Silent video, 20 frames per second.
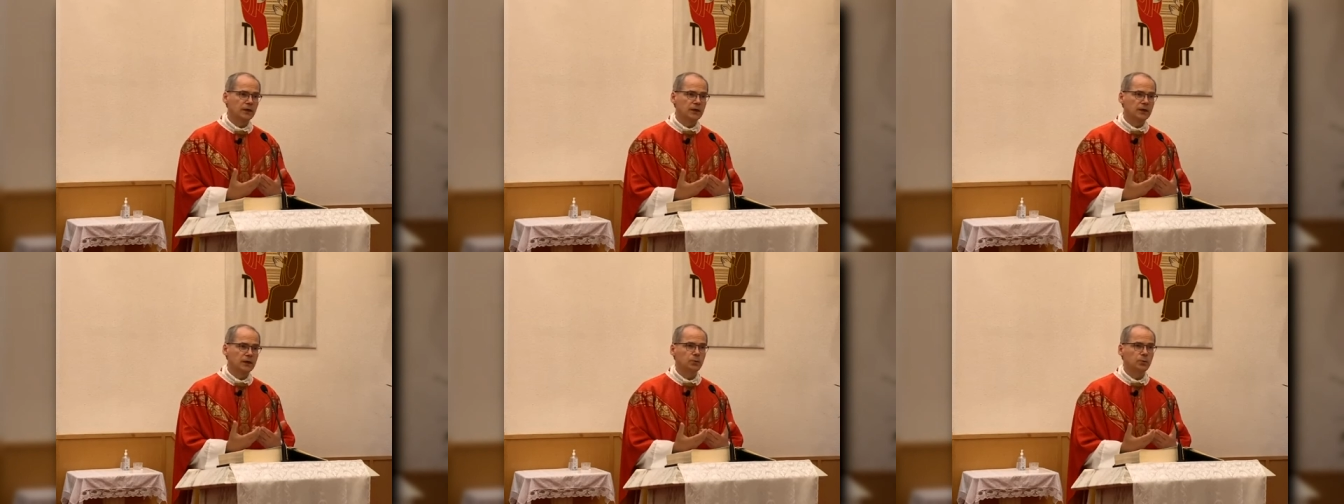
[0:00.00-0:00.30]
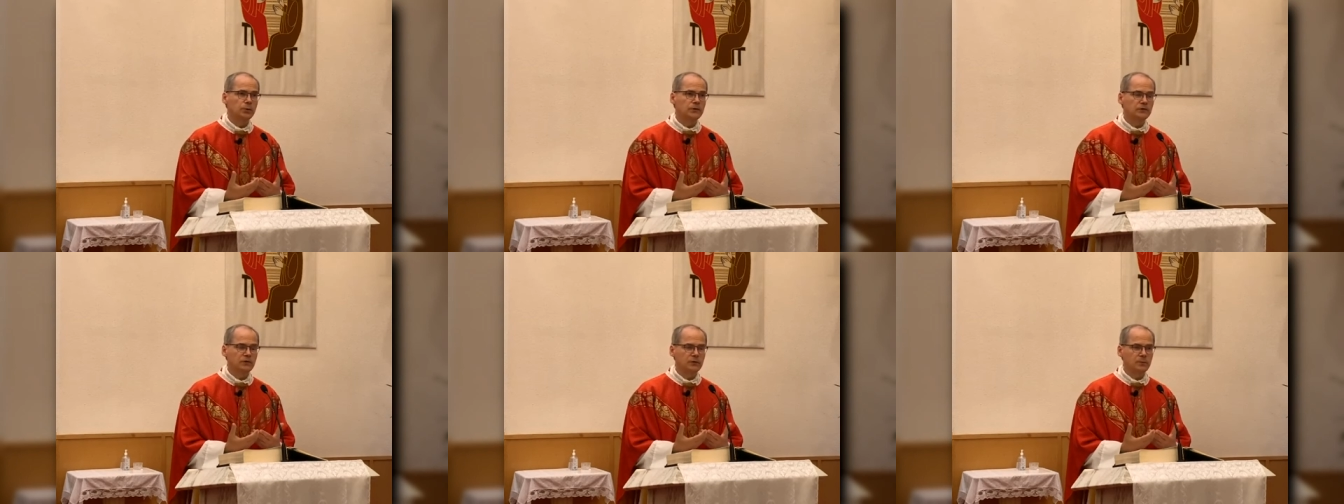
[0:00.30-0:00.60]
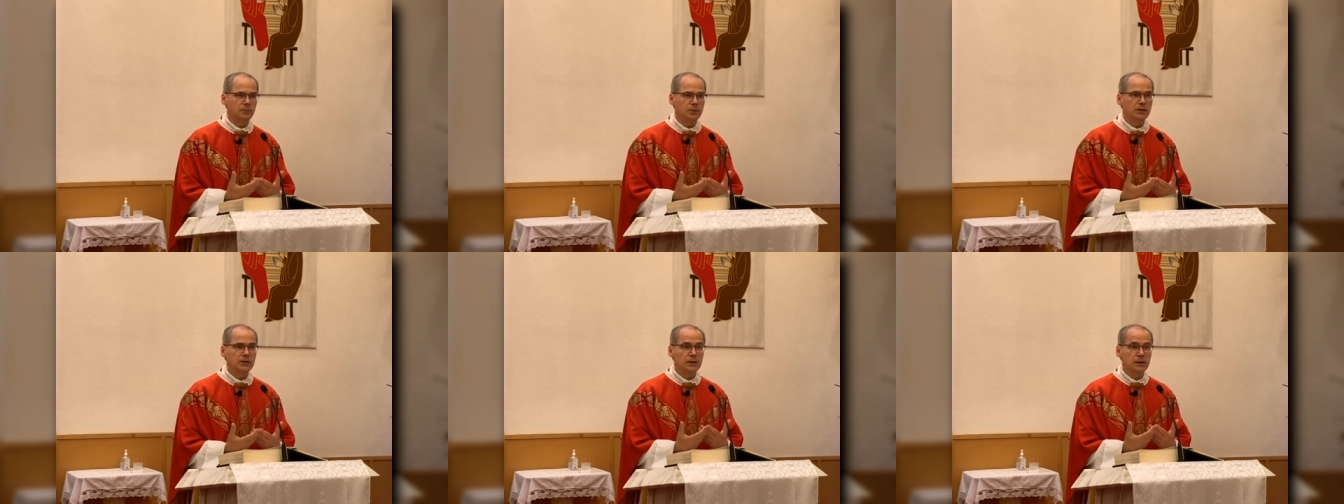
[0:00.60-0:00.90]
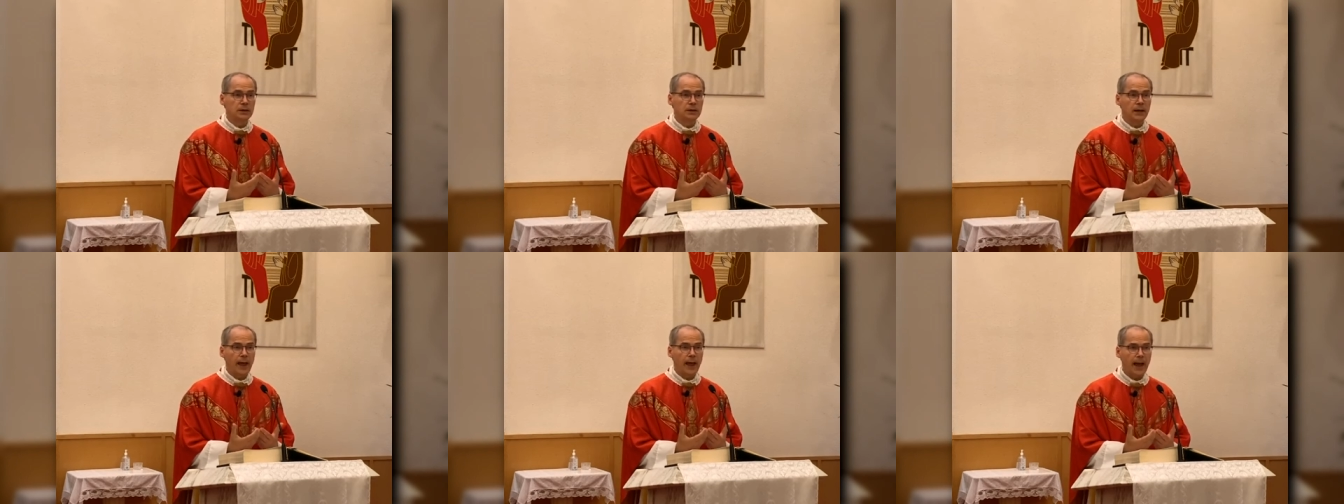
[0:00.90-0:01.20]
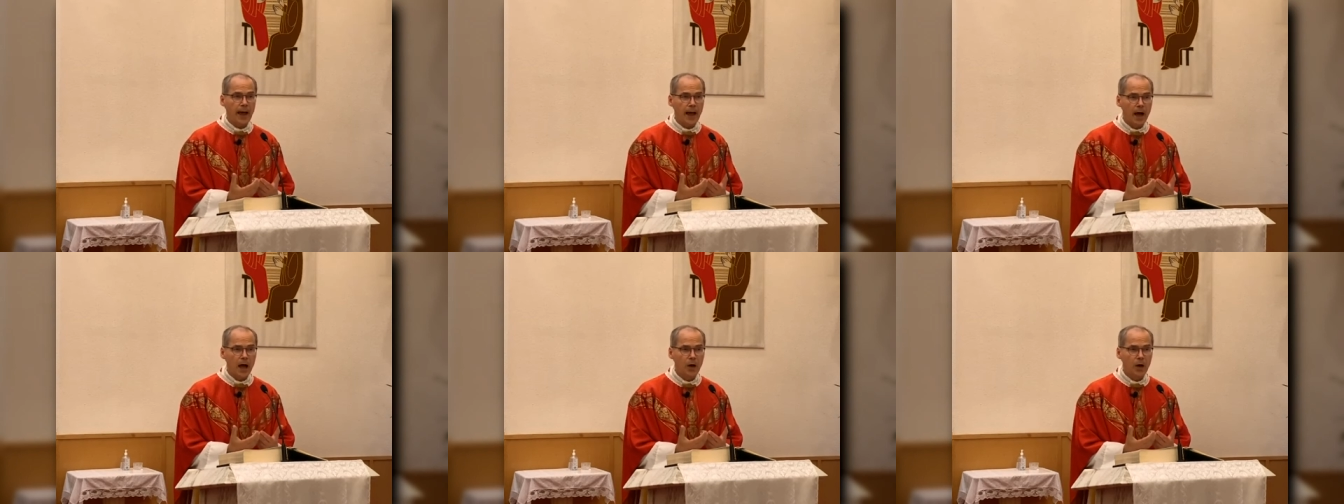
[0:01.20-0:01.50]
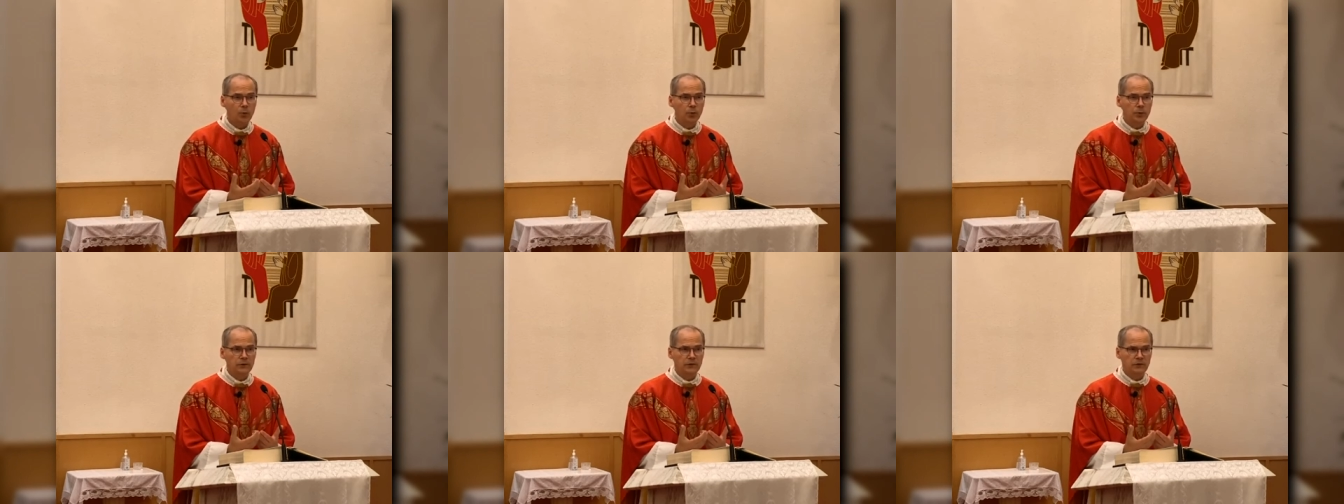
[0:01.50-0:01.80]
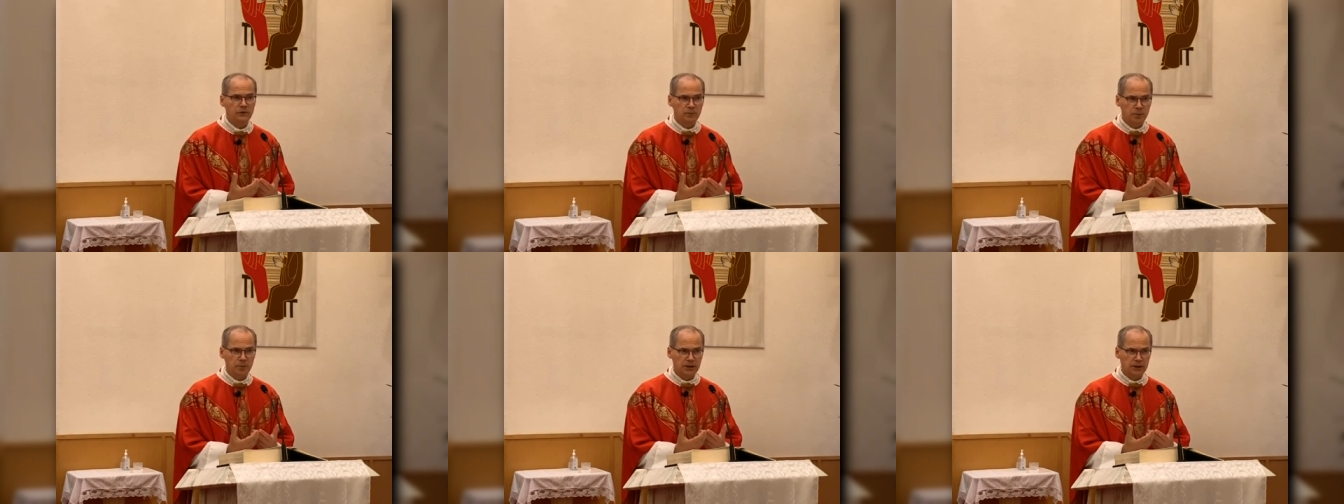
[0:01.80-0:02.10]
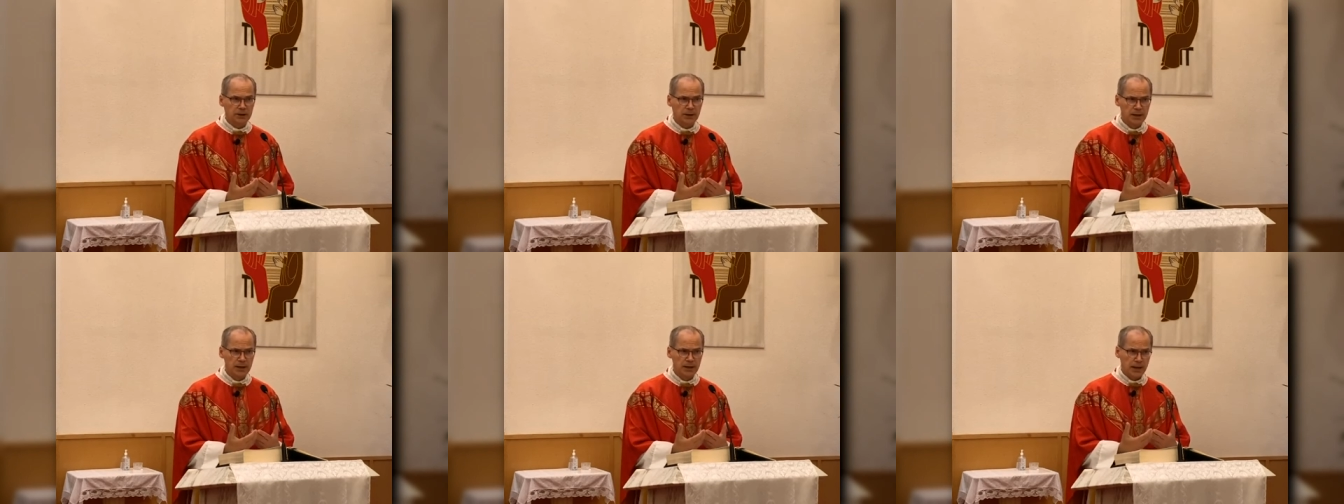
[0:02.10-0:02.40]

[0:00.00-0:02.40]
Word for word: that we speak and how we speak,